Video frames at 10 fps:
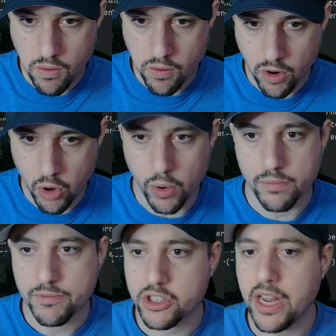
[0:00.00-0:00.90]
cool.
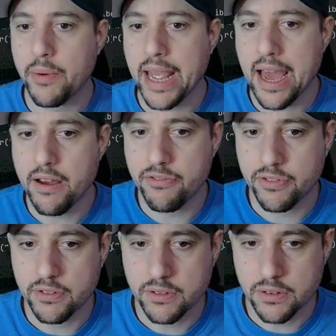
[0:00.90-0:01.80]
So now we have
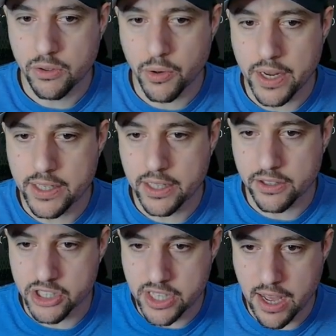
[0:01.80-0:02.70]
created a little
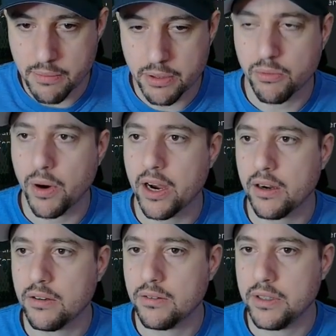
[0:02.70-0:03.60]
stub
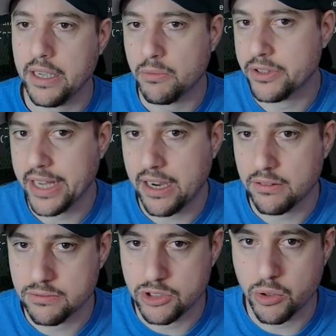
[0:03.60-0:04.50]
where it will
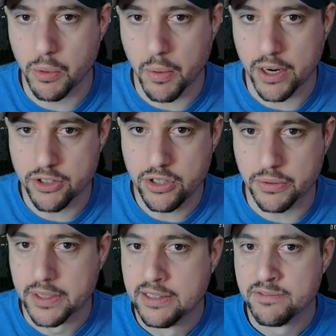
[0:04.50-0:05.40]
now do what we want it to do.
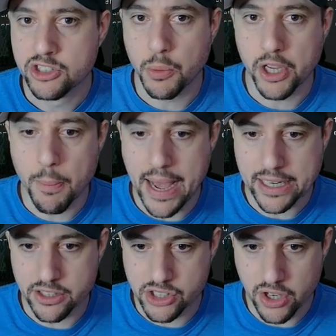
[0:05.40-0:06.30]
So we can go back
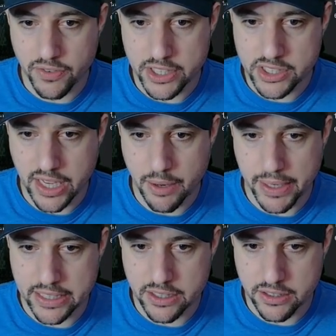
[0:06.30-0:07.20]
to the service and we
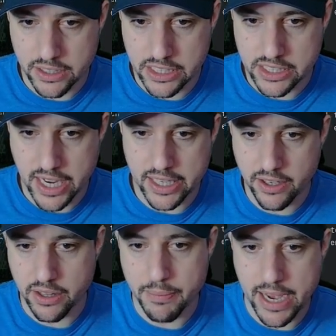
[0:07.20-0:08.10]
can, this guy
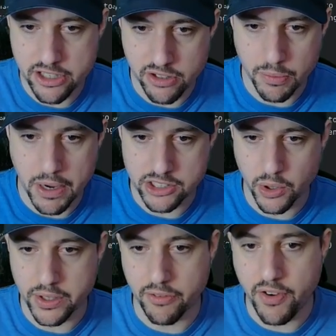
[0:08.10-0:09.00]
here, the match
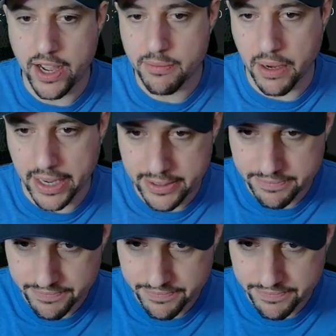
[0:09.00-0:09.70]
repository.findby, by,